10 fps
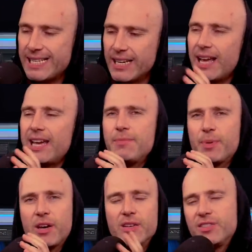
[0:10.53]
today
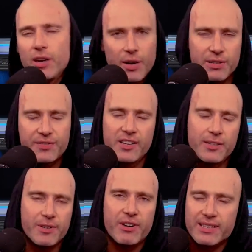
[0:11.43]
because, you know, it's fun to
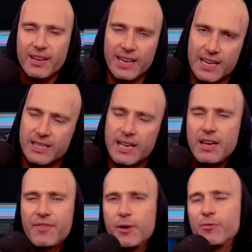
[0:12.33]
be dressed like E.T.,
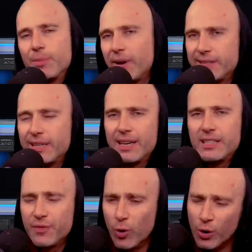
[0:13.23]
a film from
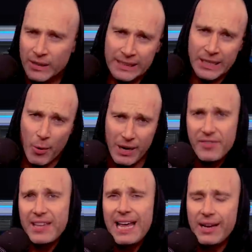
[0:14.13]
1984, whenever
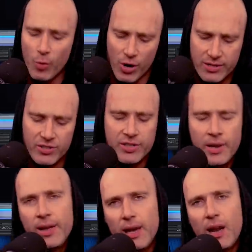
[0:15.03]
the hell it was.
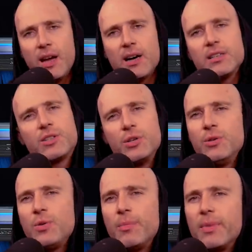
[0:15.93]
And I asked
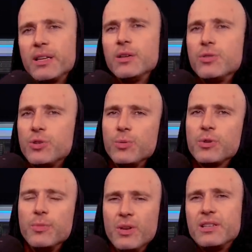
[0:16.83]
you on my YouTube
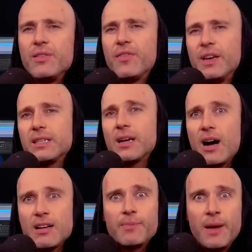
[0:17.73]
community feed to
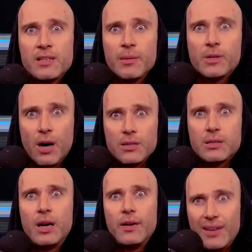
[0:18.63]
ask me some
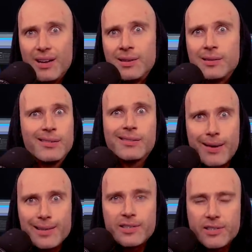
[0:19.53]
controversial
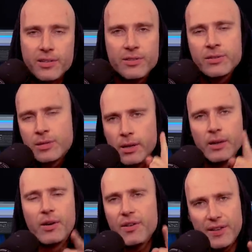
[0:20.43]
questions,
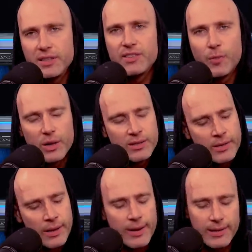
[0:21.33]
not offensive ones.
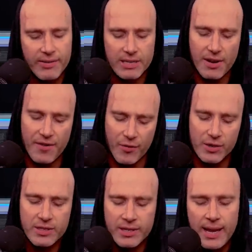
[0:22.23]
There is a
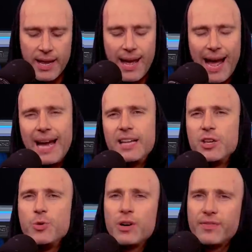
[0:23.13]
difference. And
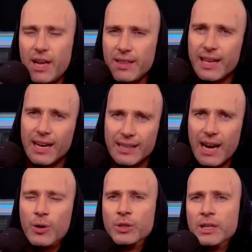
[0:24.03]
you have done that.
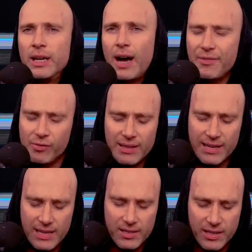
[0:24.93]
Now, I've read
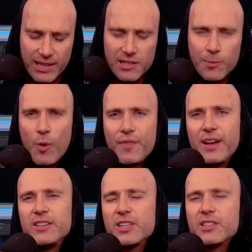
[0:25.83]
these because I think it's more
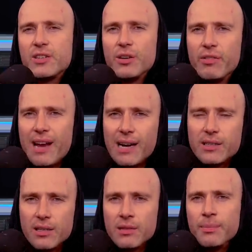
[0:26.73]
fun just to react
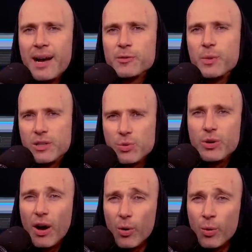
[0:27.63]
to them as we do
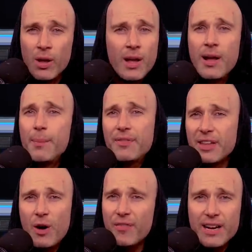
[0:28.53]
go. But if they're
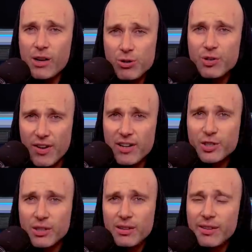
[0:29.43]
not very
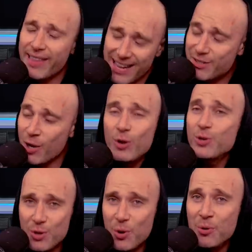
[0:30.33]
controversial, that's on
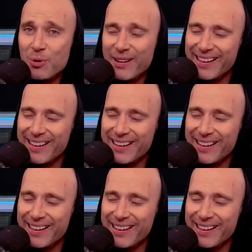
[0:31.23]
you.